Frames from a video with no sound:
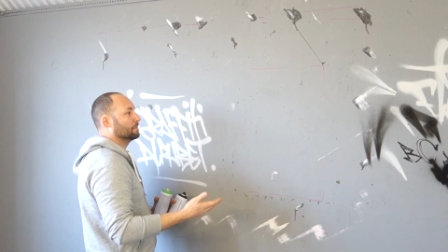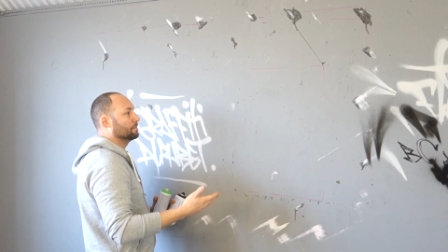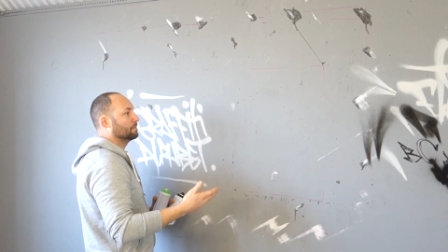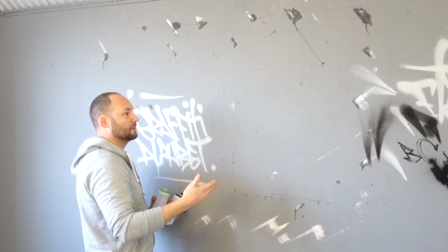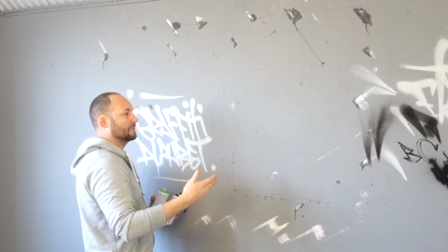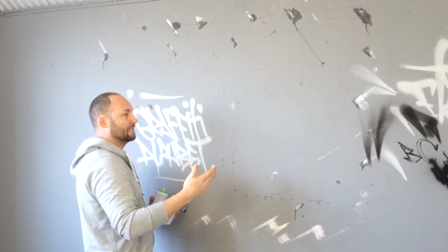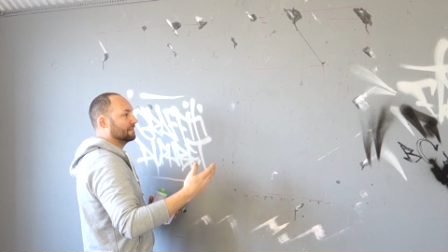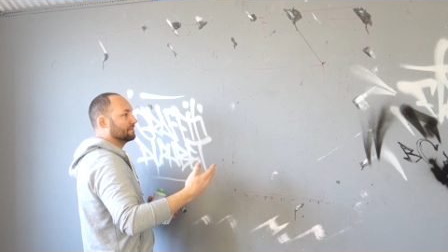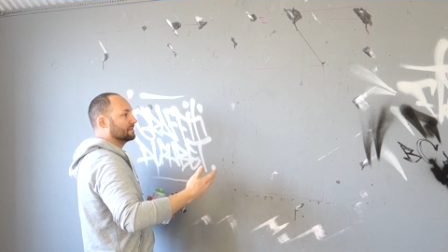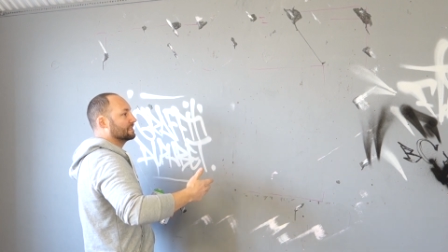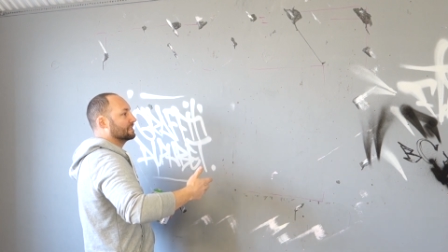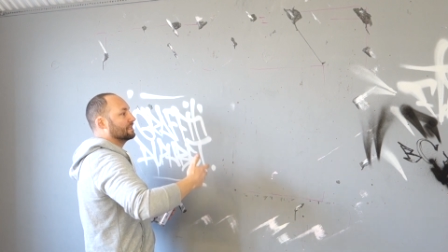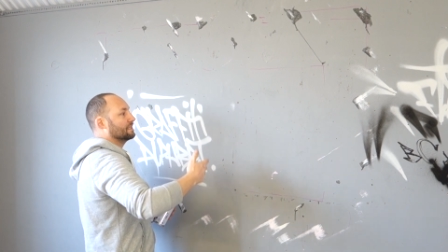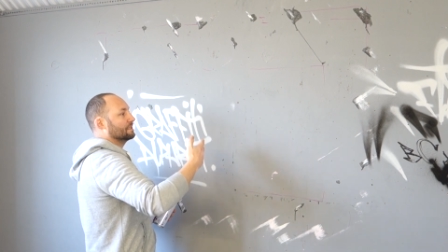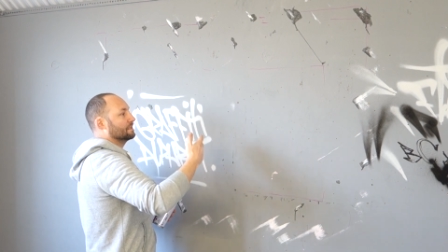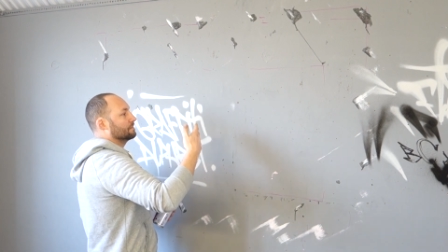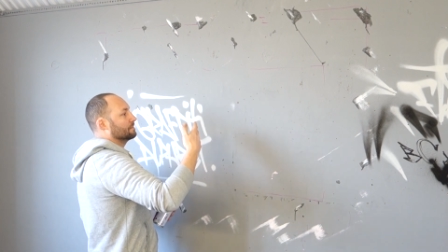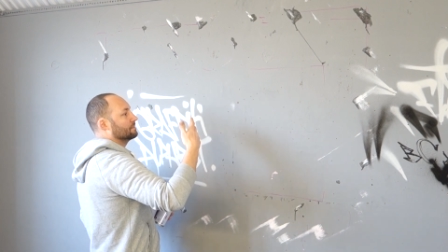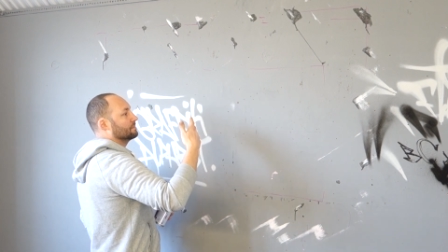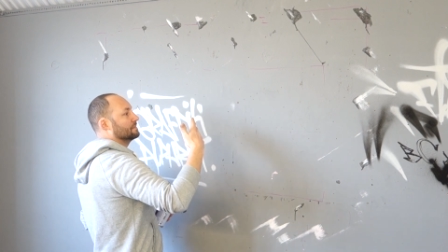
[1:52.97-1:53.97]
But every
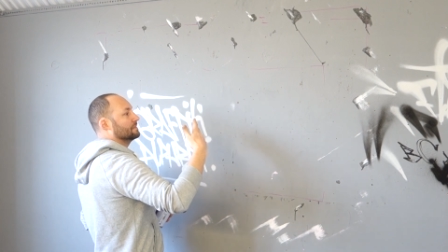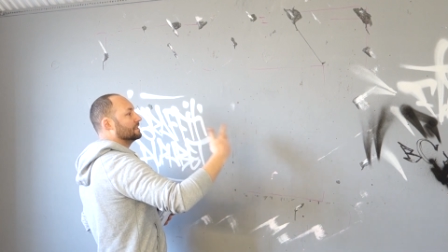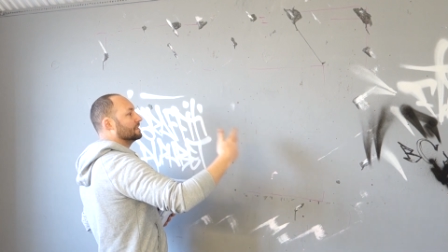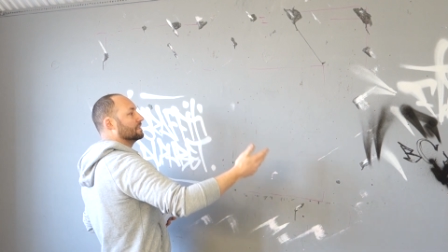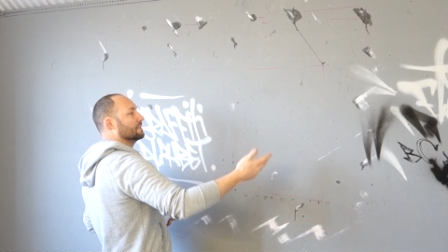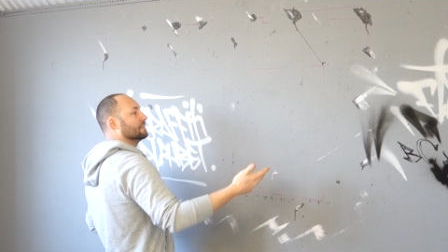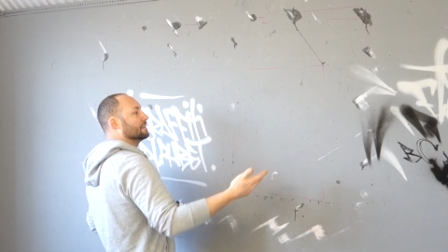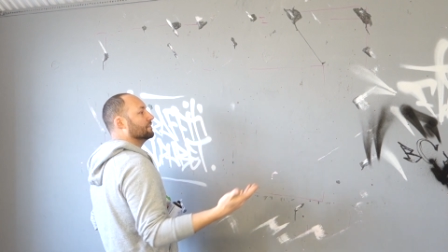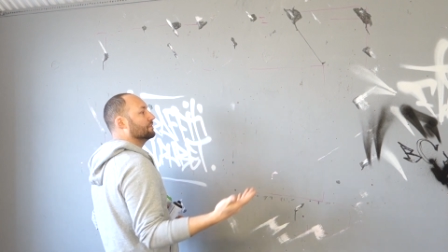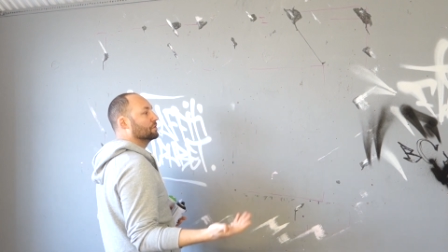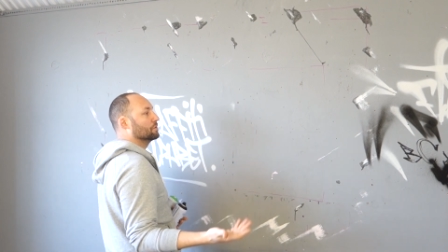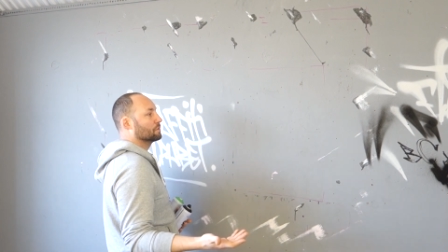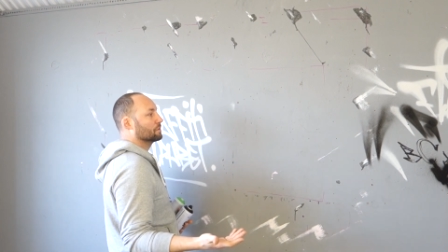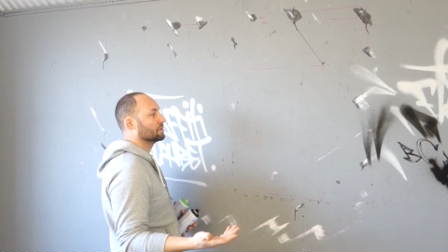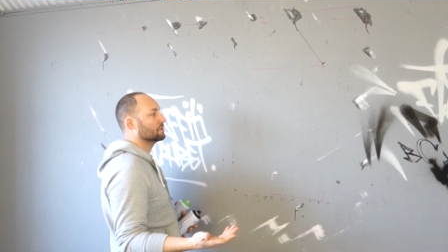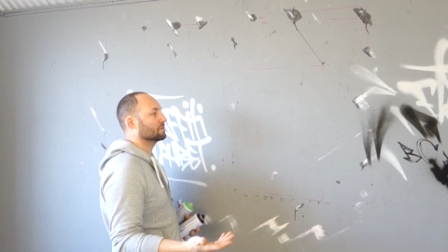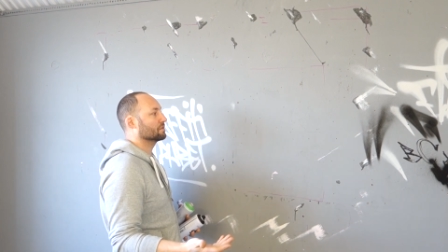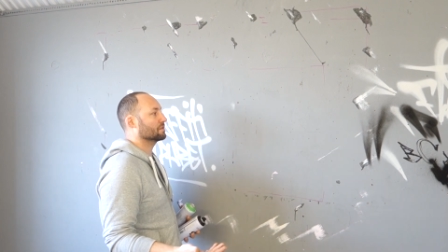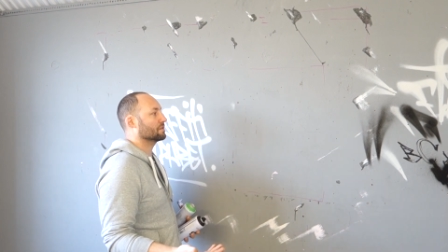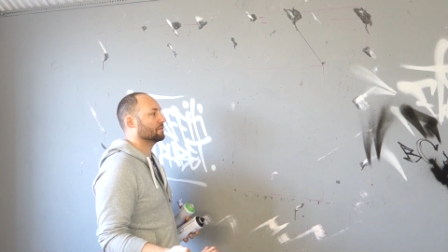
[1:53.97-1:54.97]
time, you know, if you want
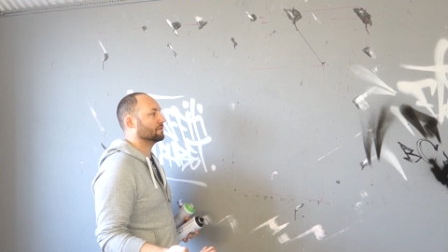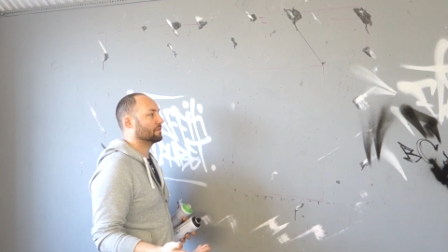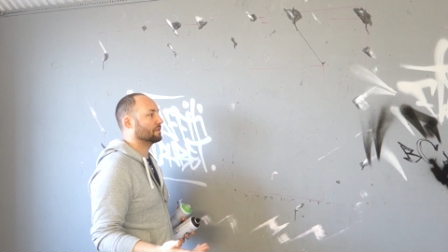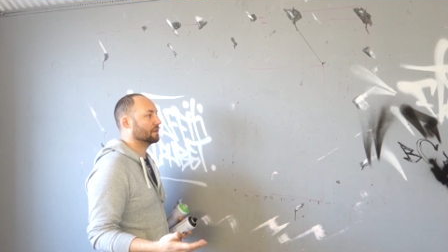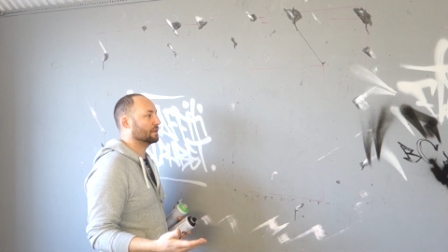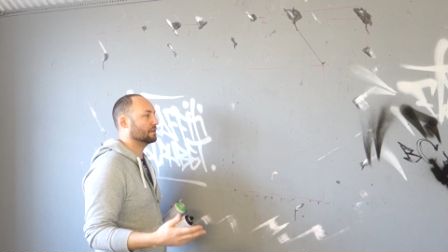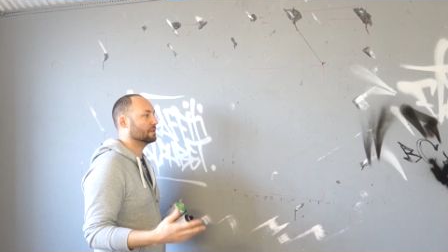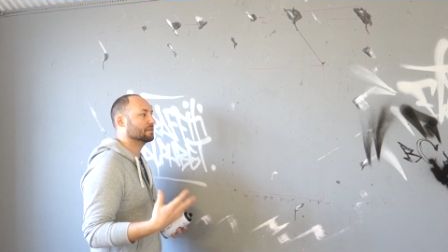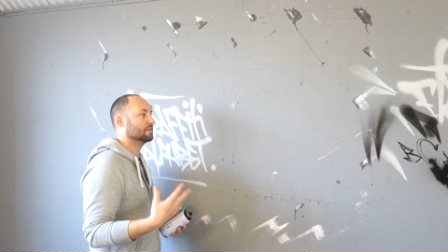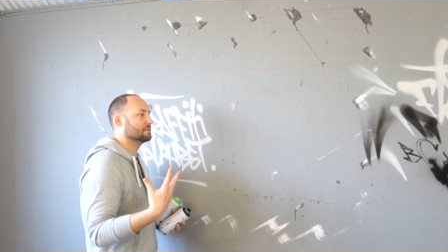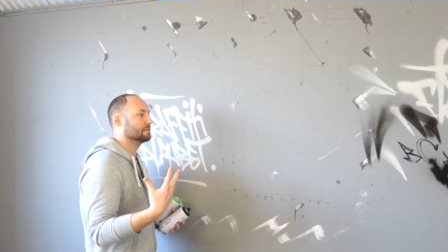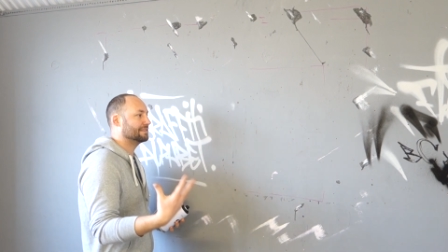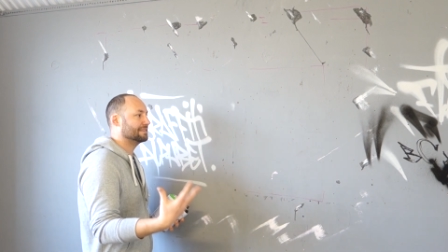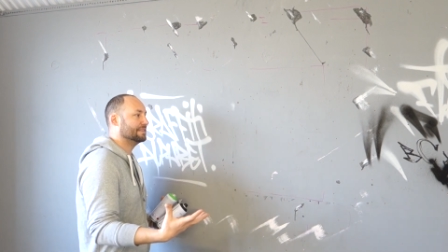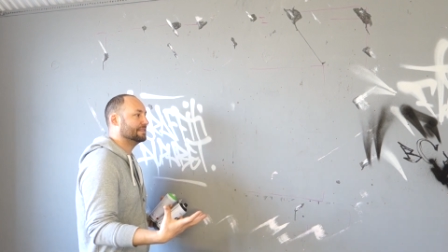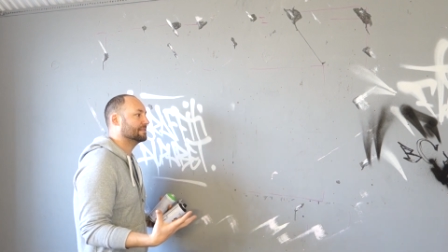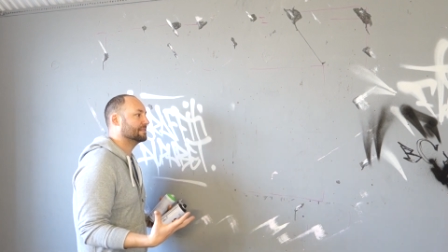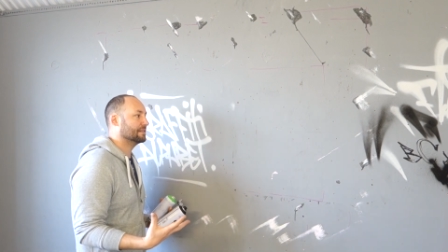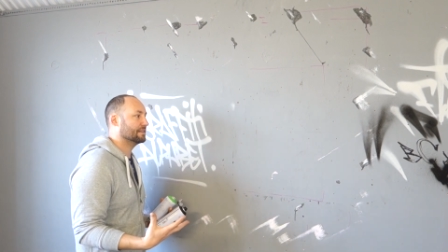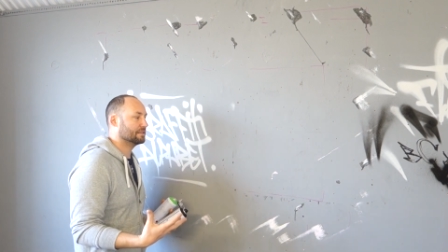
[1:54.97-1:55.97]
to do something
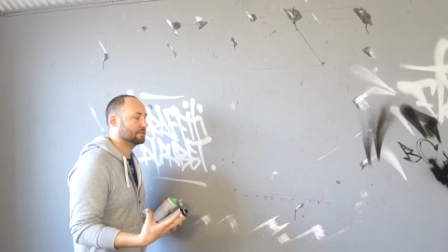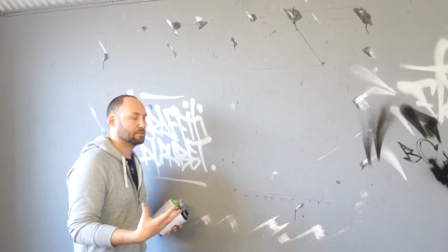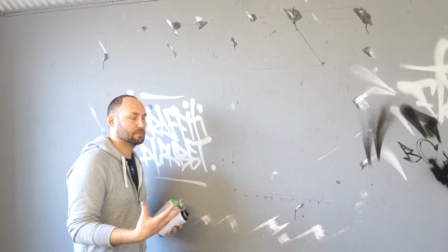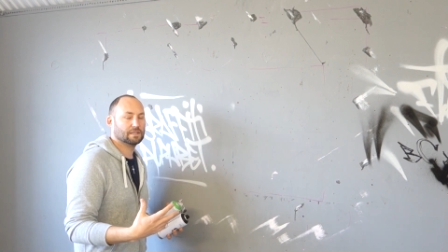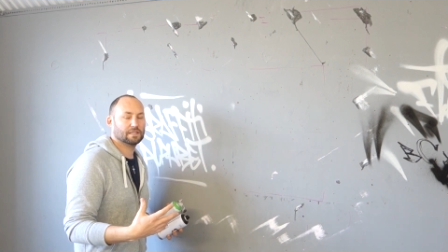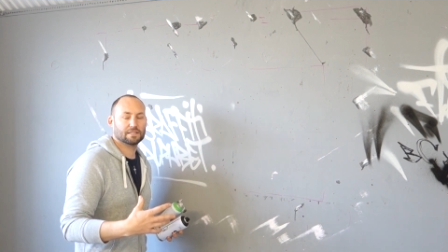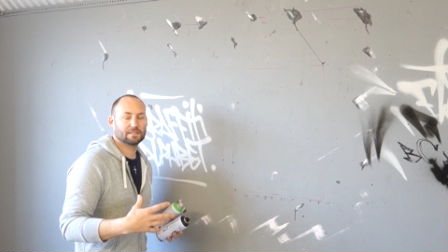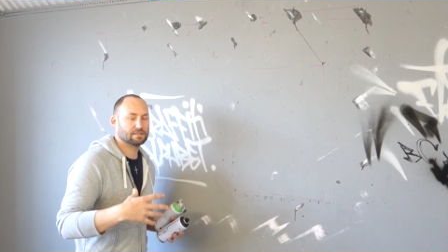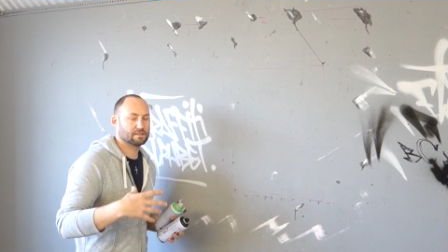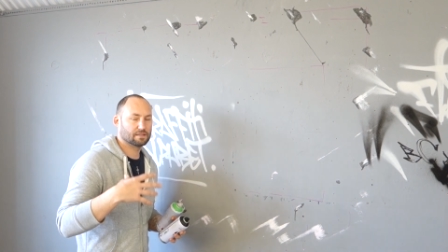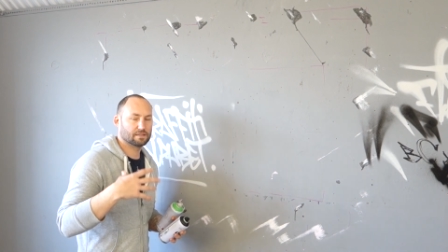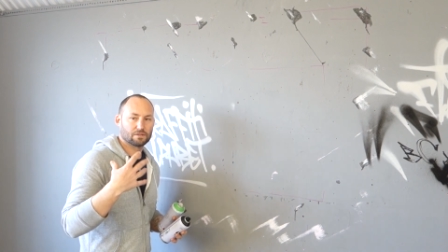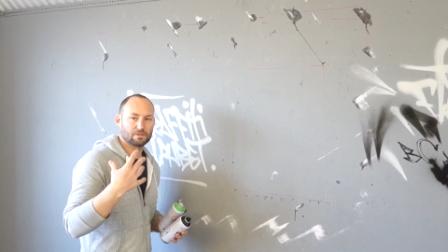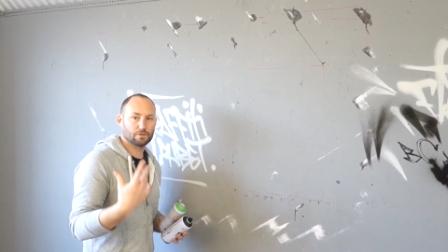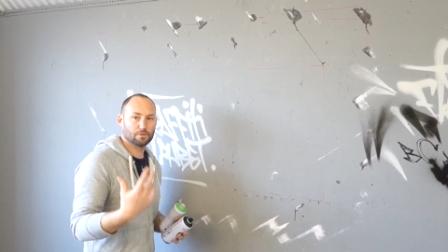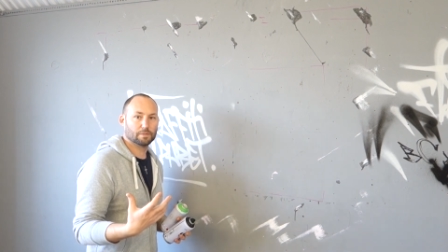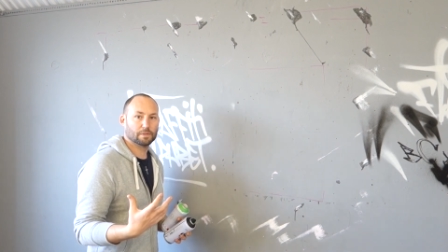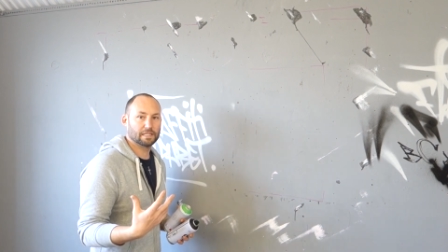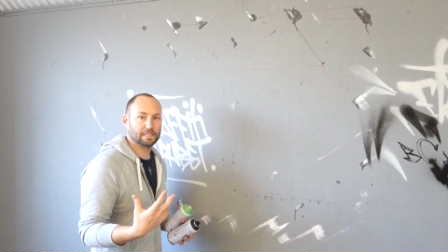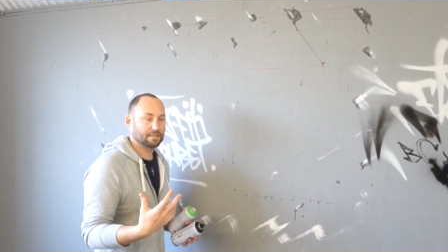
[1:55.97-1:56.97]
detailed, it's just
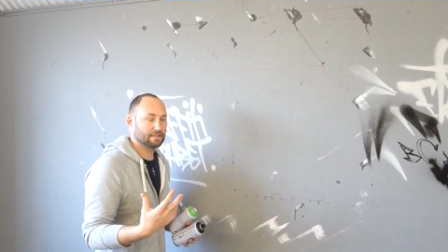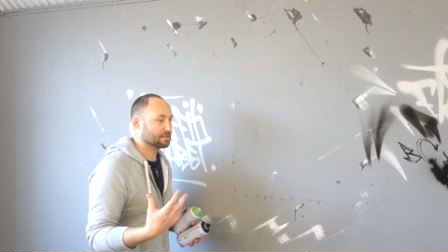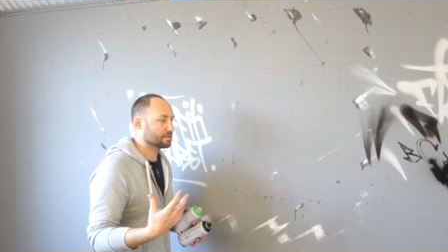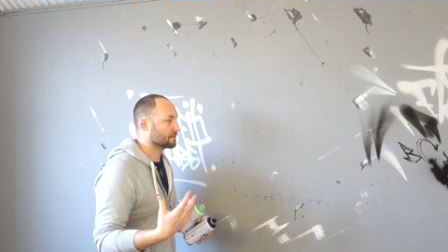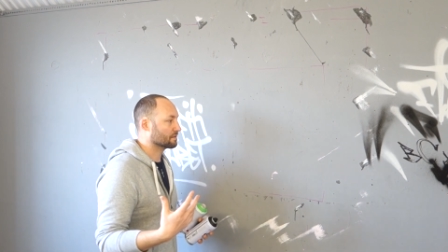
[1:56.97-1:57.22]
too big.